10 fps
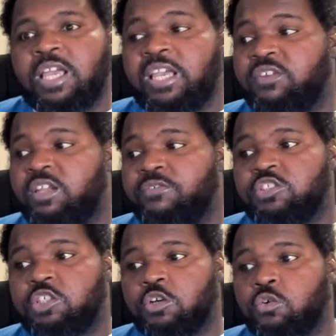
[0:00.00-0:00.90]
even
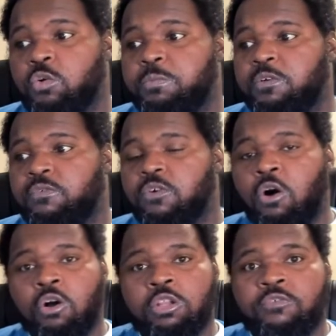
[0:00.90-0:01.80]
if it's a group of
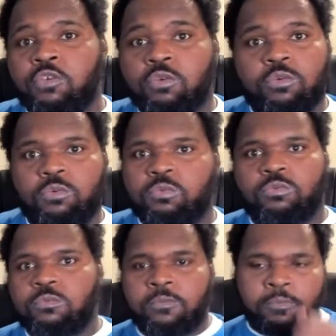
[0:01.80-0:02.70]
all of you
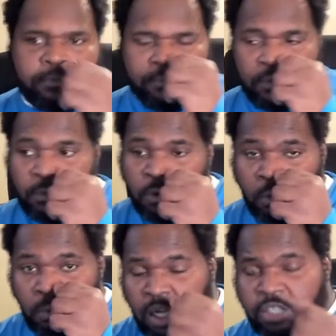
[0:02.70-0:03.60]
who
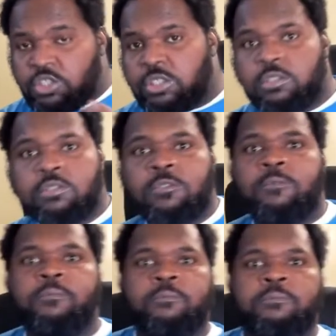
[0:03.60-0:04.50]
are watching,
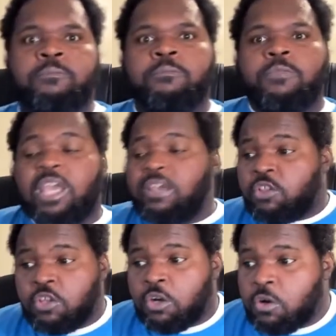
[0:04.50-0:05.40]

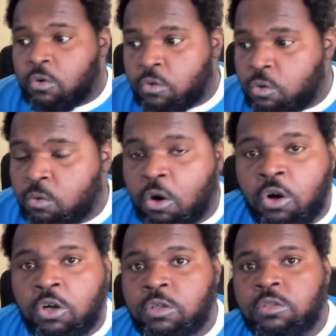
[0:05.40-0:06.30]
even though you
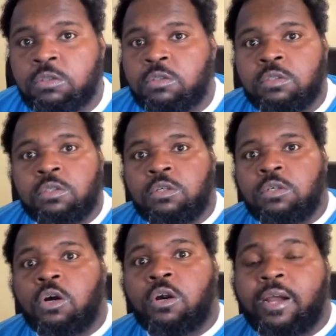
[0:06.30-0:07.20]
all
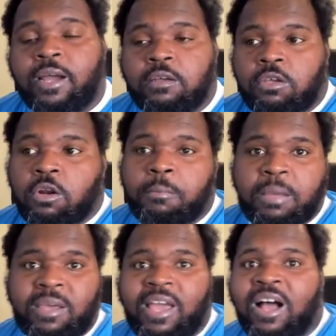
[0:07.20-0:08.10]
are, you know,
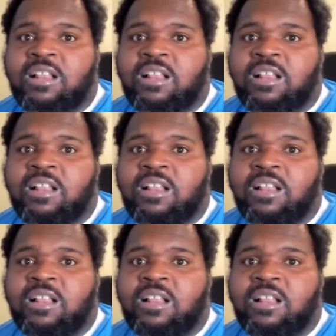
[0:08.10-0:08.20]
maybe